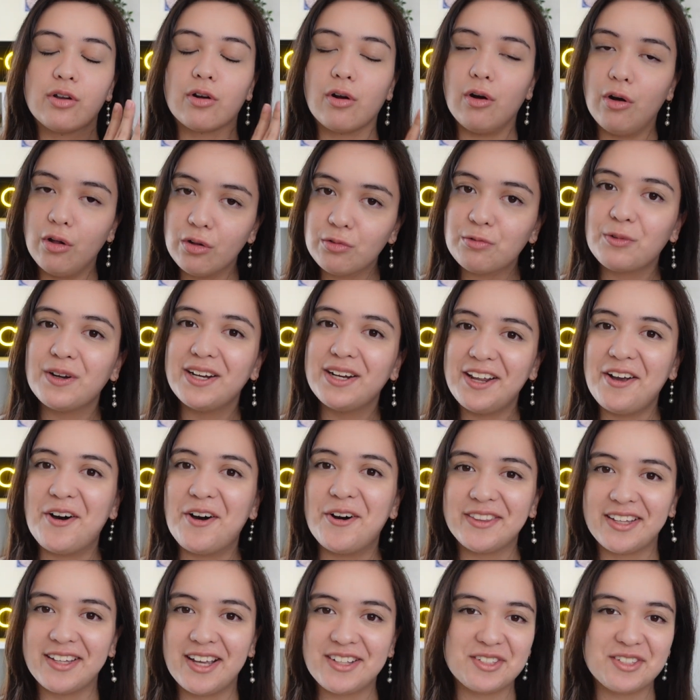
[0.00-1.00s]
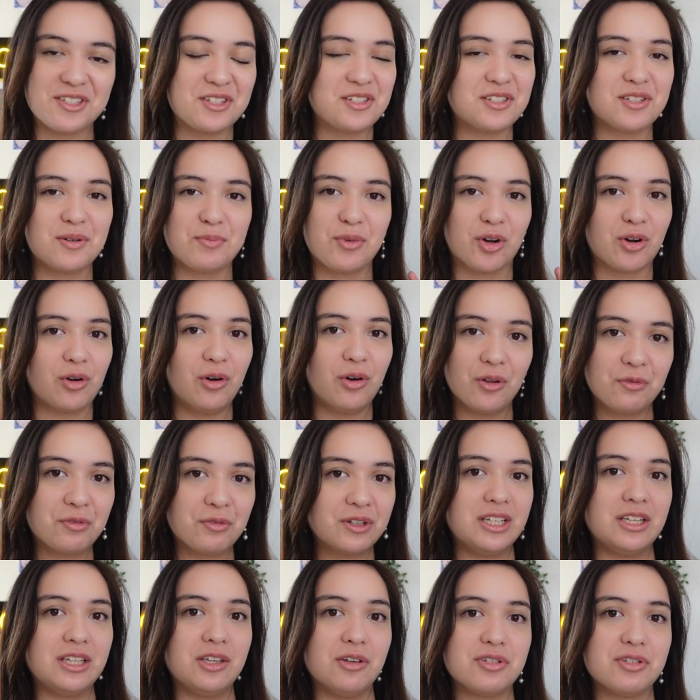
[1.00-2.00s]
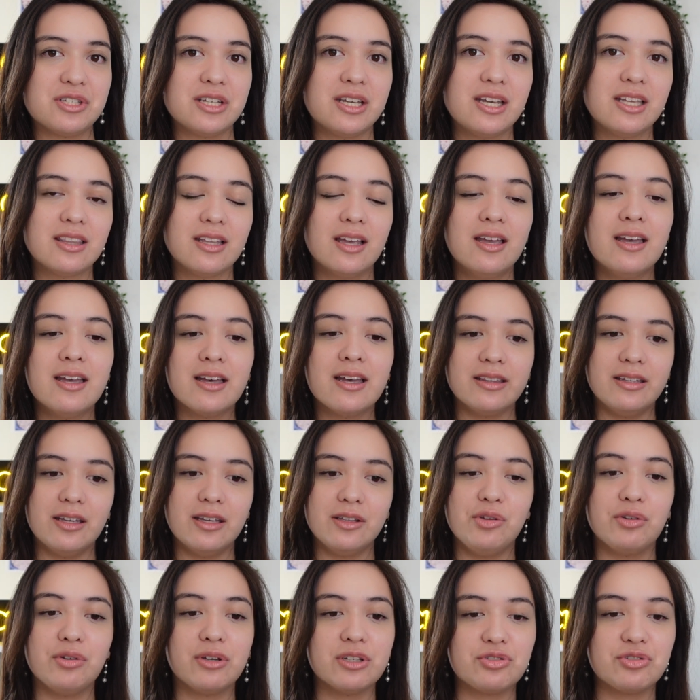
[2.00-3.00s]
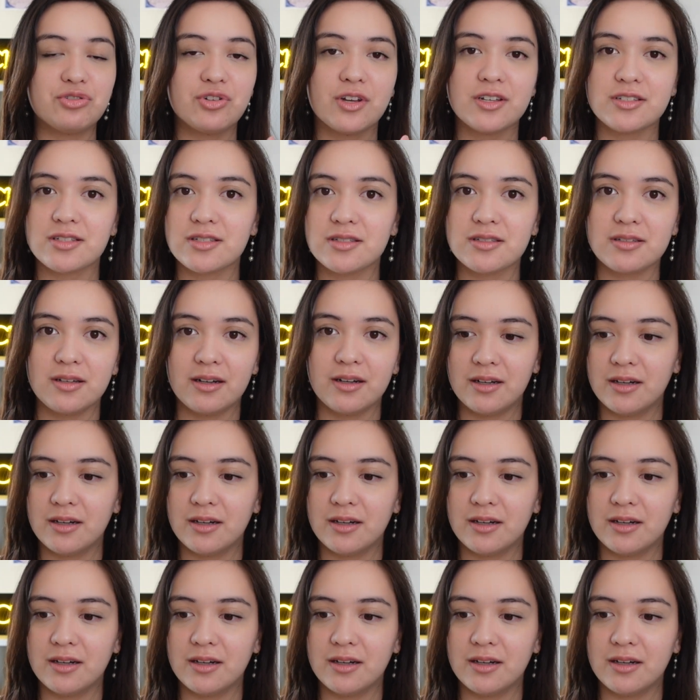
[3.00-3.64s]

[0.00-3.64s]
already on that system, you're already using it, then you can just